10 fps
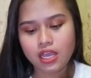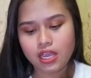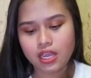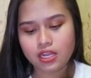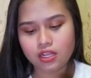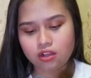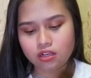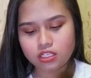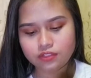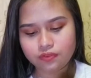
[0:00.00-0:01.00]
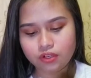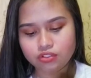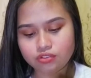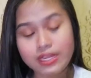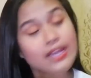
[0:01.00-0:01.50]
And it costs for
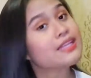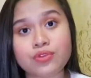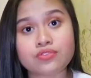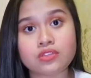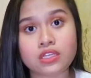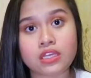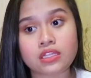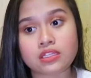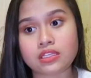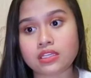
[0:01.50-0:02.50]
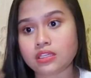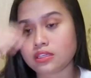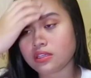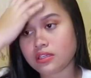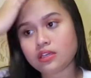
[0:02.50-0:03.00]
$3.90 using
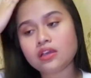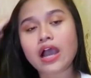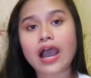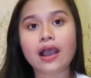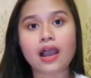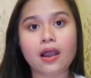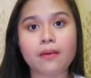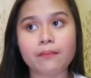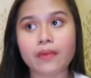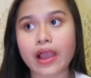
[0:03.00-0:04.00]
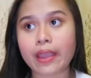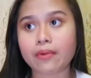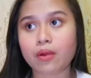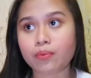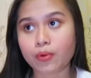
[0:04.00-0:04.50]
the
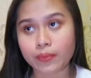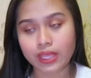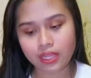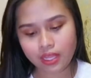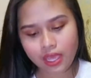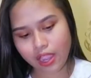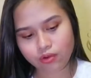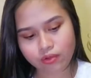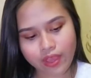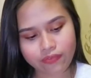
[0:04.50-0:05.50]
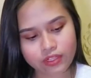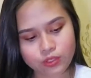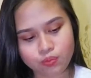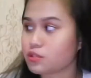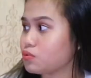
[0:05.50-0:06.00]
eyebrow pomade. I don't have this
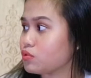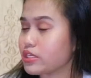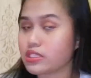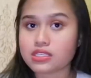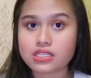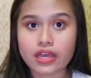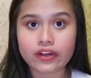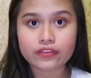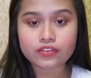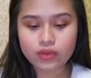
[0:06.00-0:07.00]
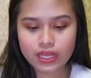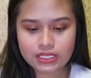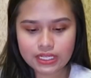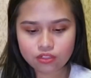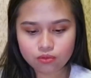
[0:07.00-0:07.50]
spoolie itself, so I
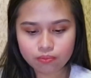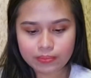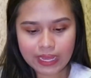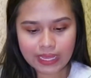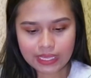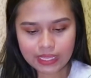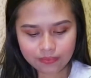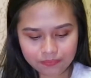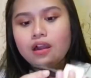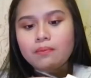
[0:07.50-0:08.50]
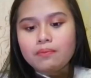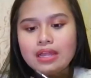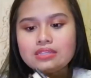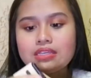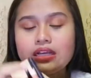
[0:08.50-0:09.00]
decided to buy it.
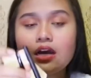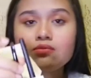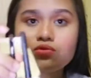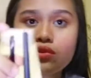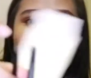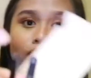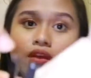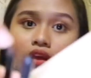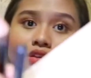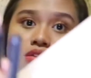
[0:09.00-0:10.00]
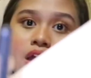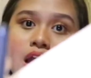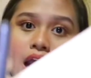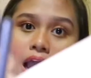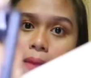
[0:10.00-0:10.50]
Plus it comes with this
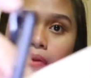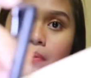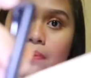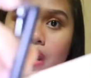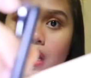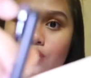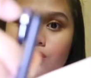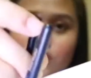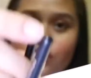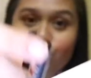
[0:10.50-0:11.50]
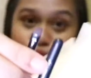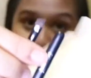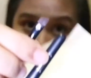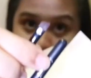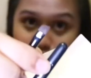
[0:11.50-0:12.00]
eyebrow brush, which is
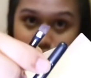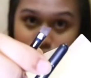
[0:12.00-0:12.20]
good.